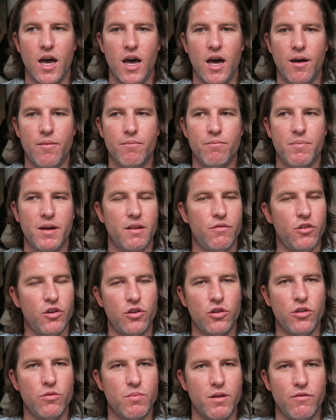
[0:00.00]
But if
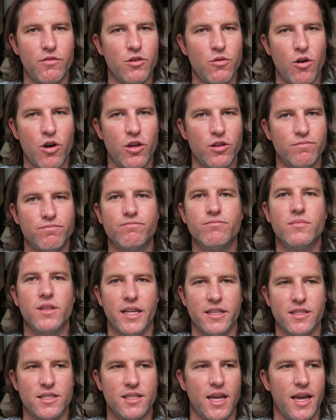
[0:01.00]
you earn,
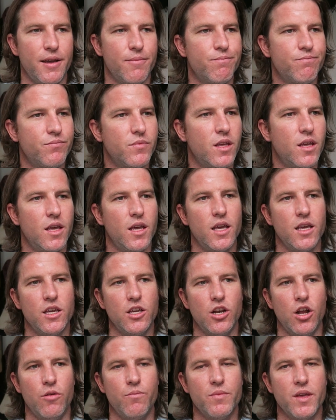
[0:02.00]
let's say,
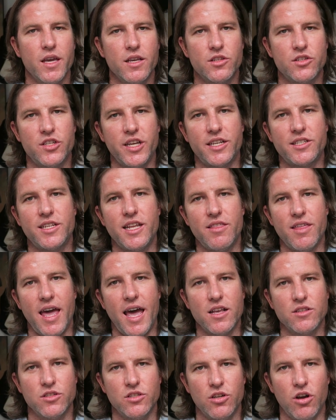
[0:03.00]
you know,
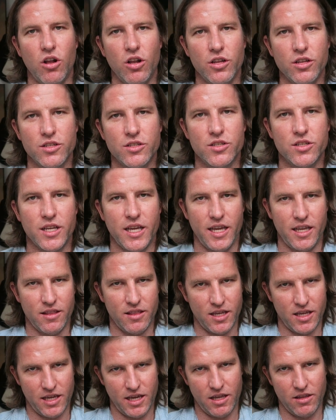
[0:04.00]
$60,000
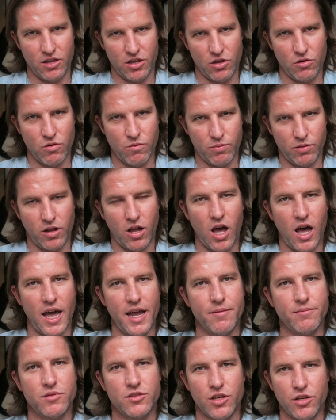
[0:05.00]
in the year that you
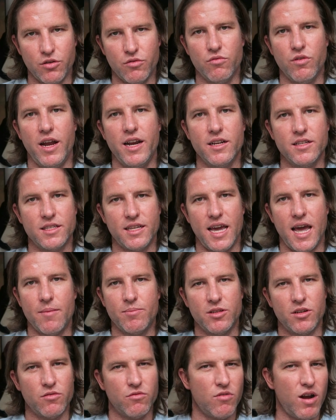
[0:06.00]
apply, so your rent is
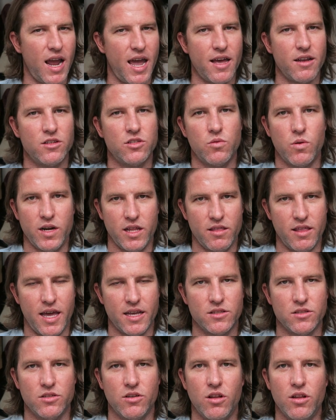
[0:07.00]
capped at around
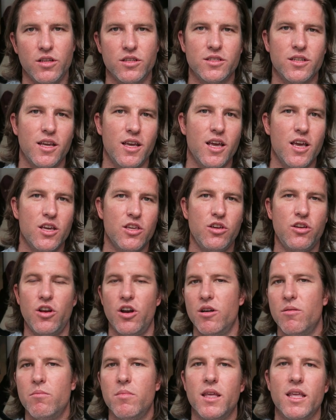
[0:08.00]
$20,000. You
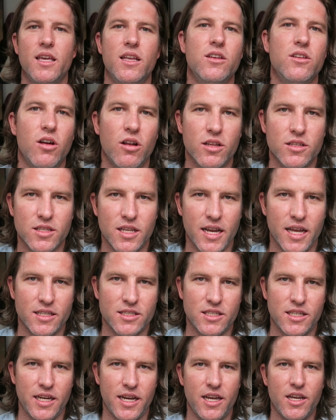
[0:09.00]
could earn $1 million the
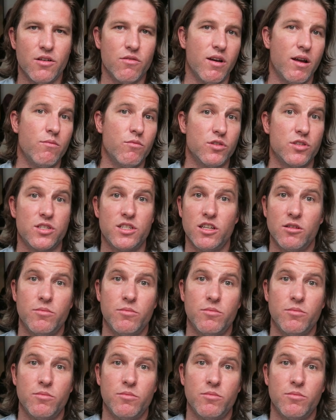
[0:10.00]
next year, your rent will